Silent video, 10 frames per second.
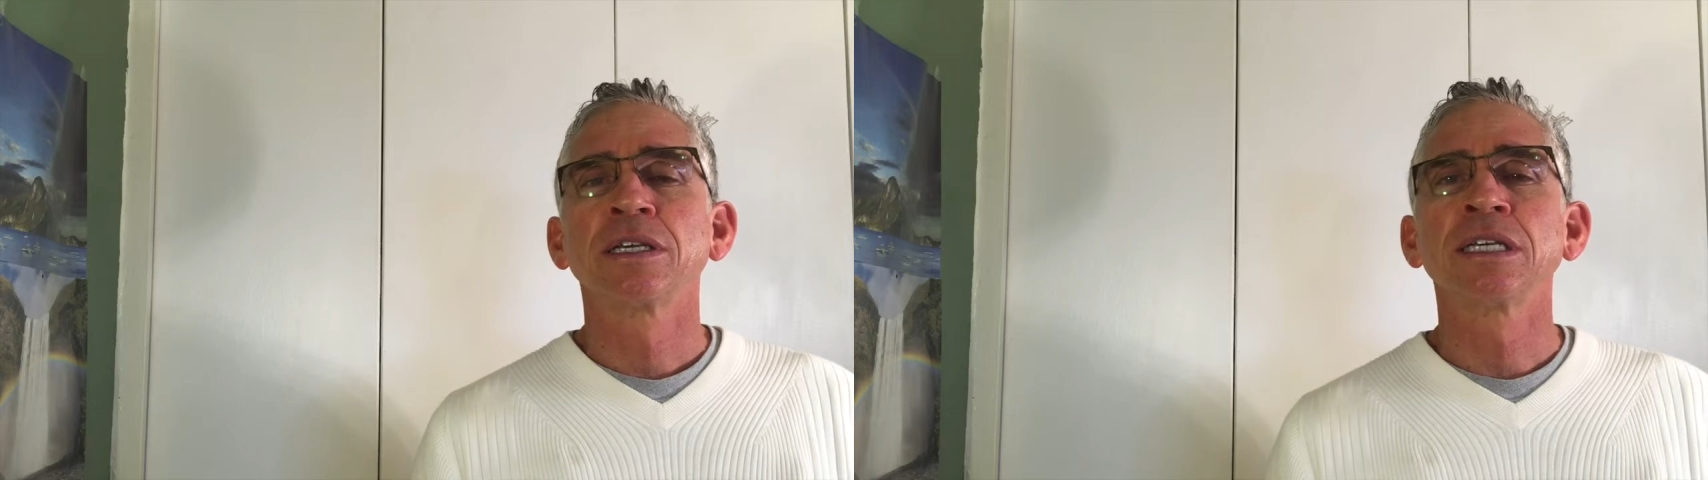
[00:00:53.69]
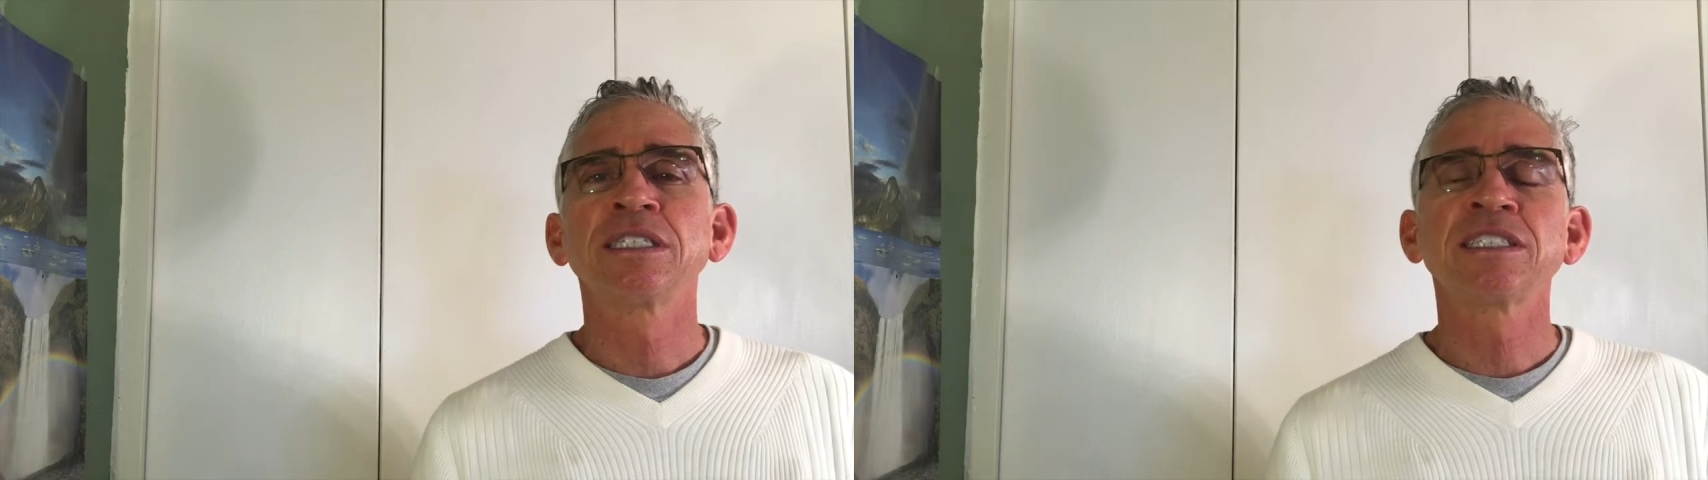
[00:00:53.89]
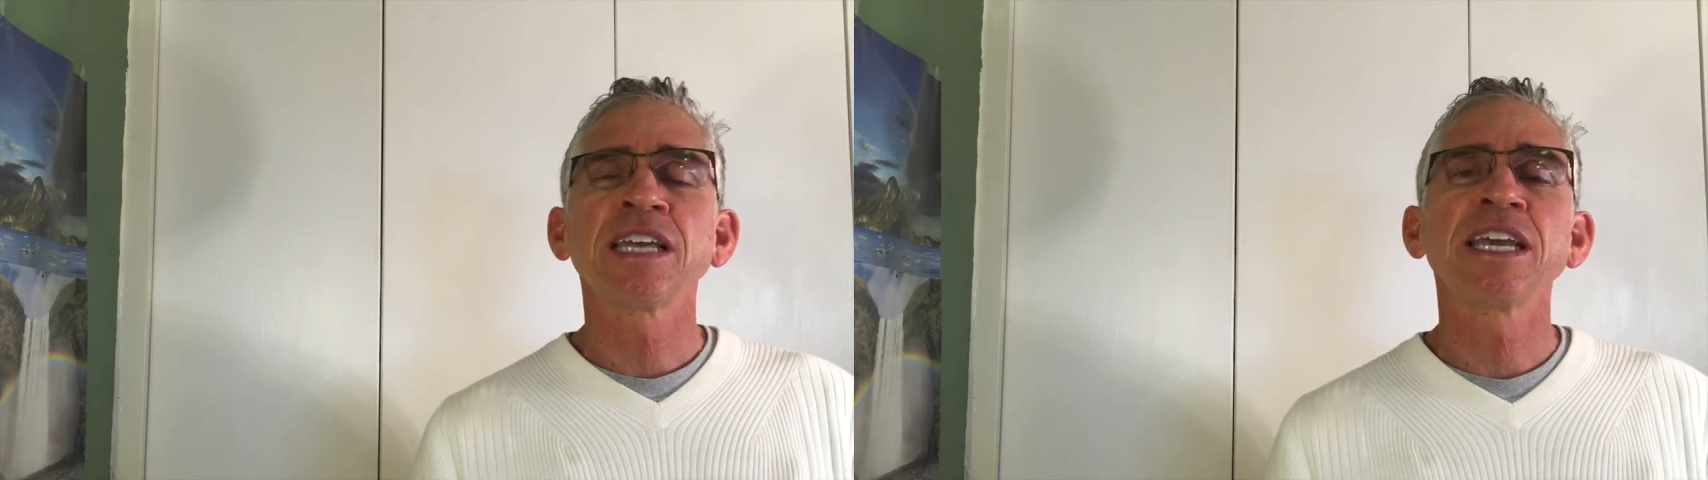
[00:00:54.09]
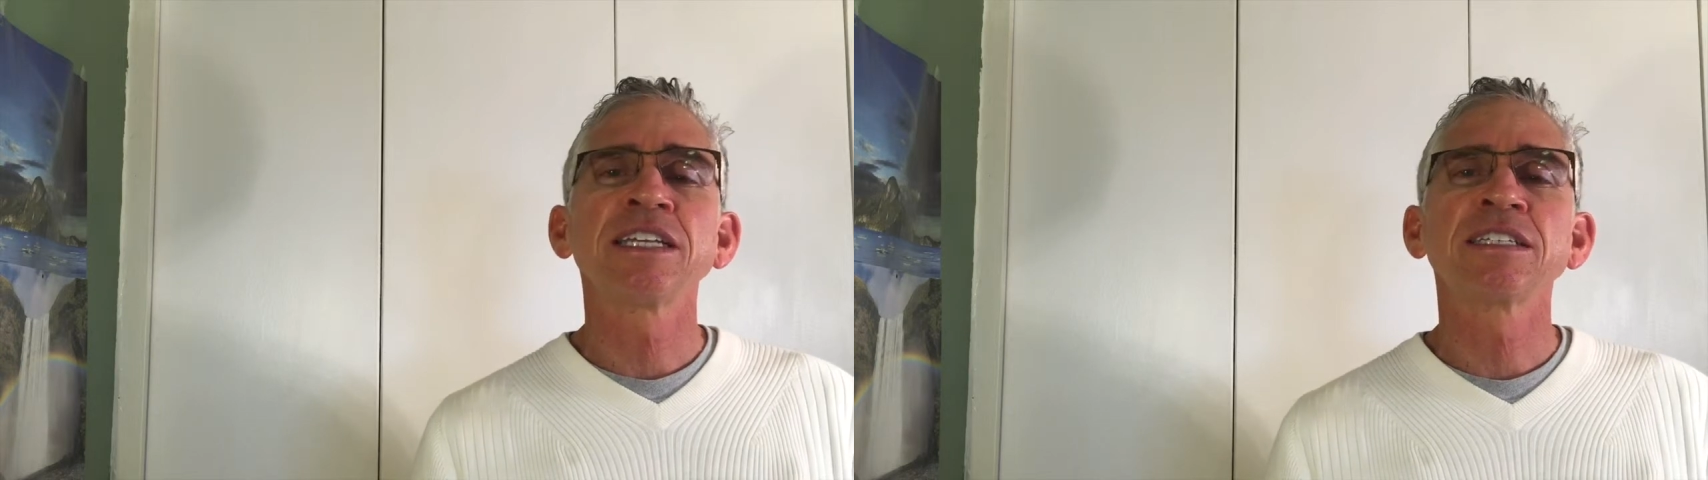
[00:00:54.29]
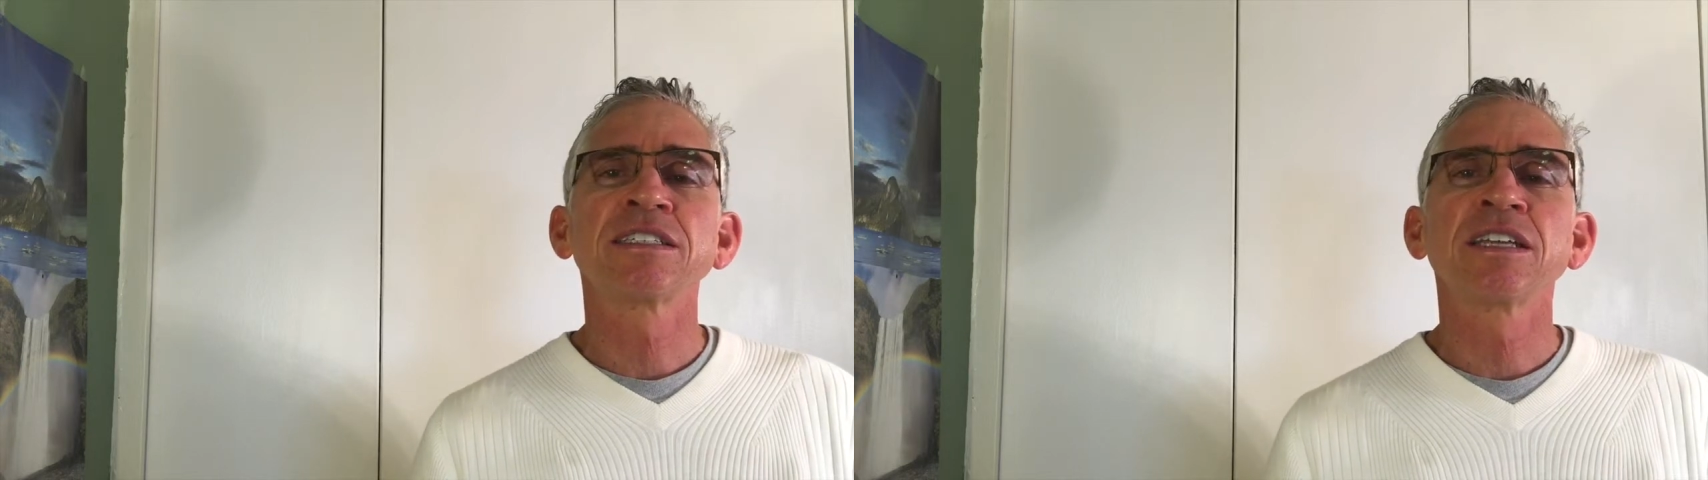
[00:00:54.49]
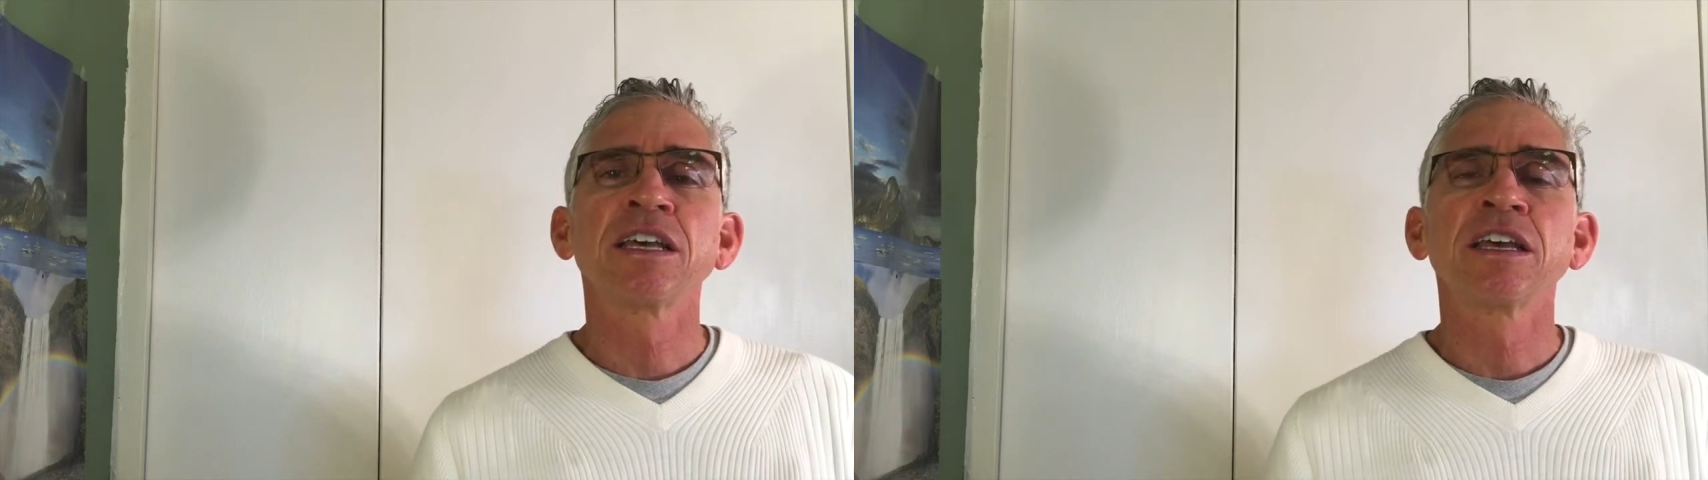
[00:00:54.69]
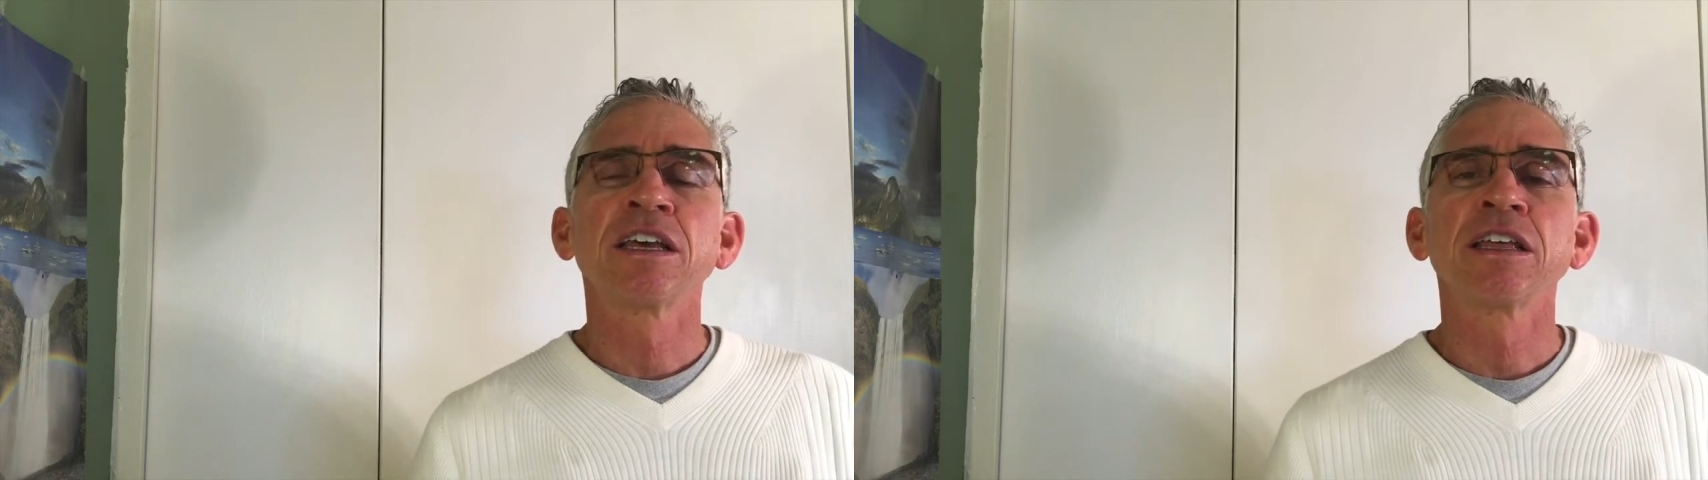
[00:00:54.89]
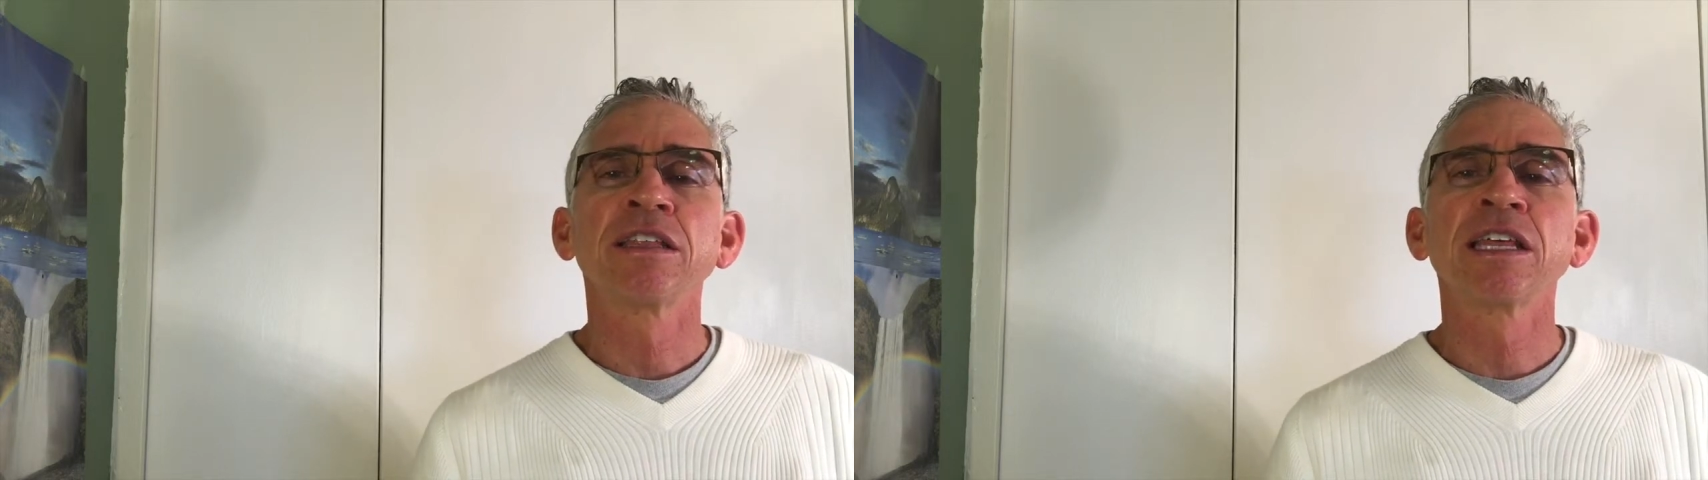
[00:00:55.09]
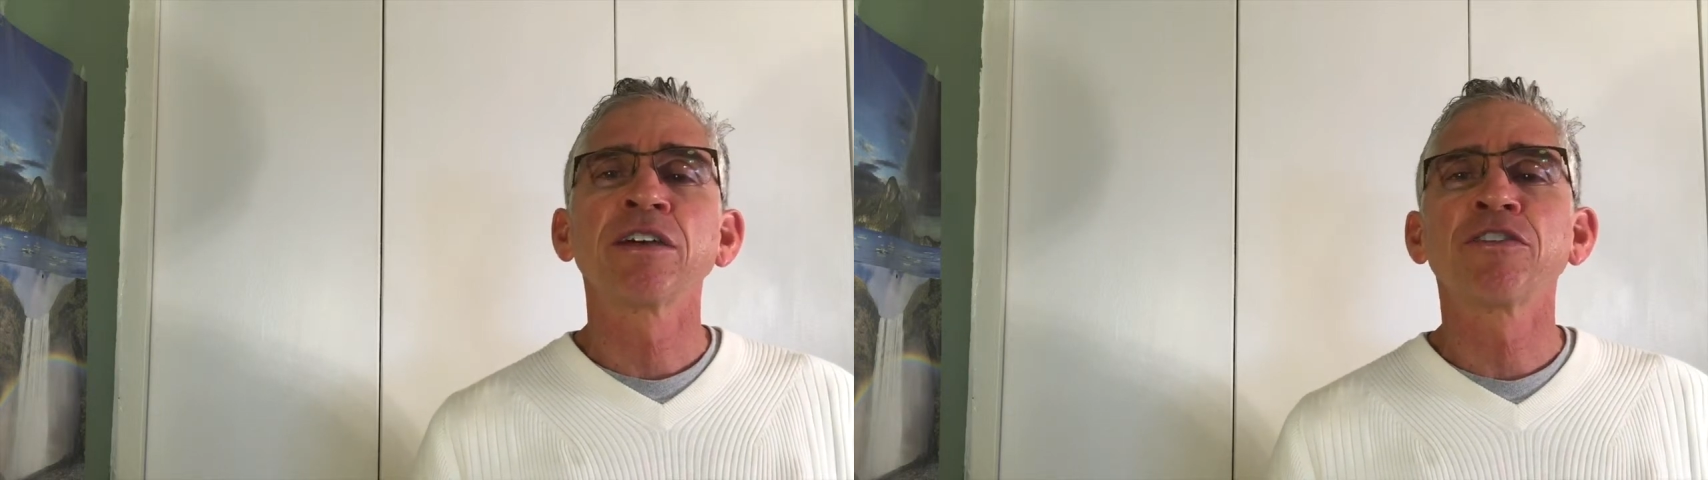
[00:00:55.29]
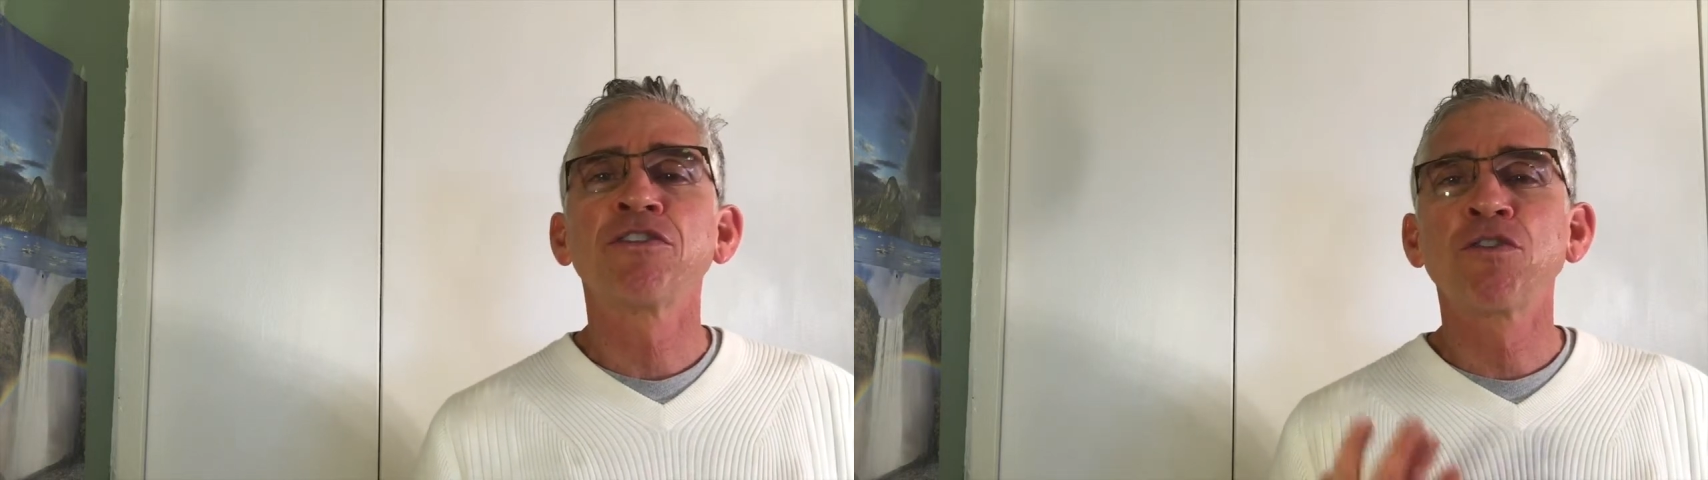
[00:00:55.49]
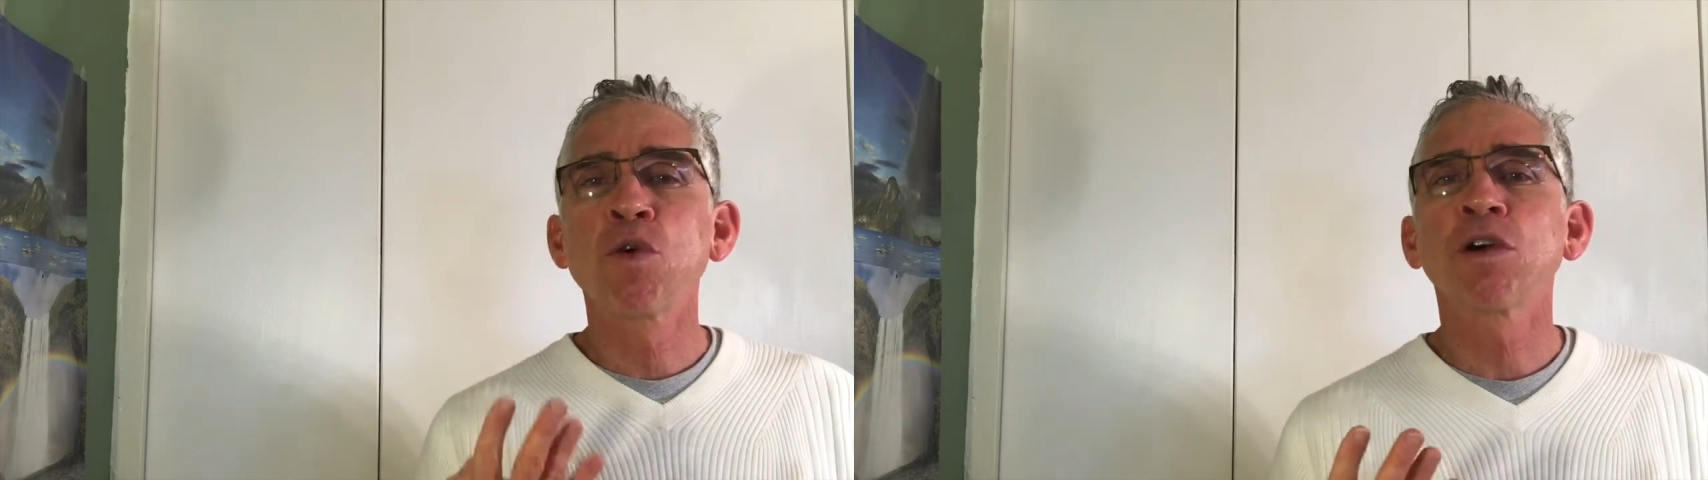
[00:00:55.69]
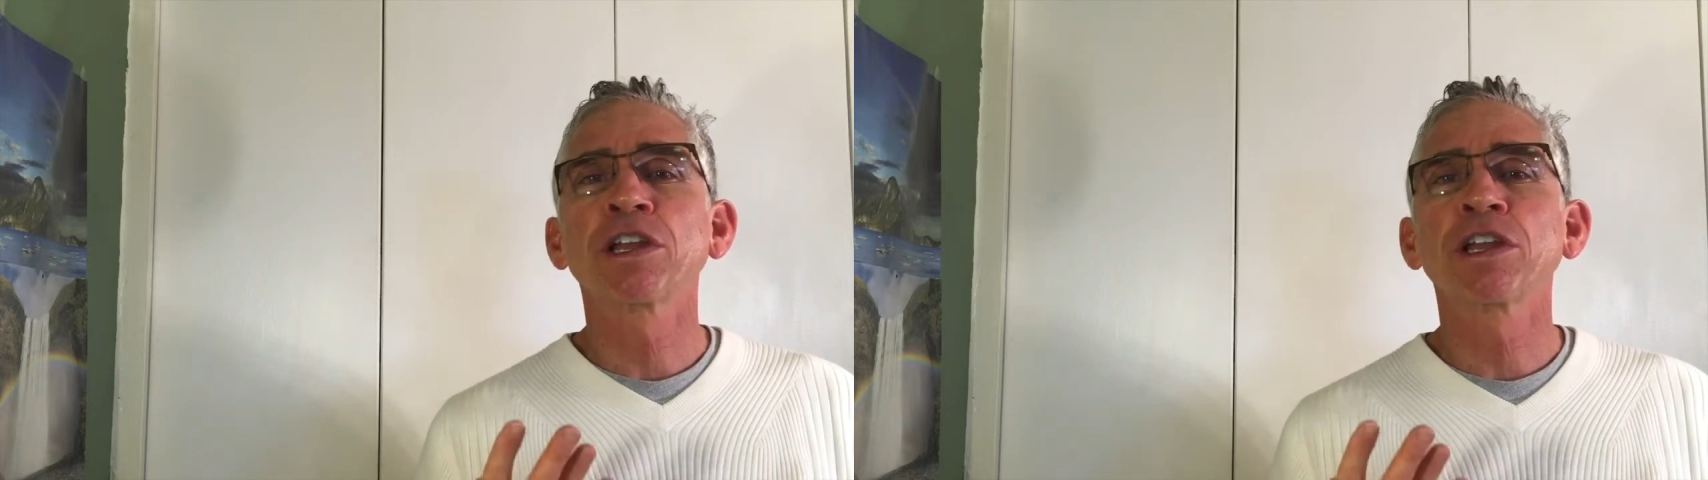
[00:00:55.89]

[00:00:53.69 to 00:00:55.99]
It states that a four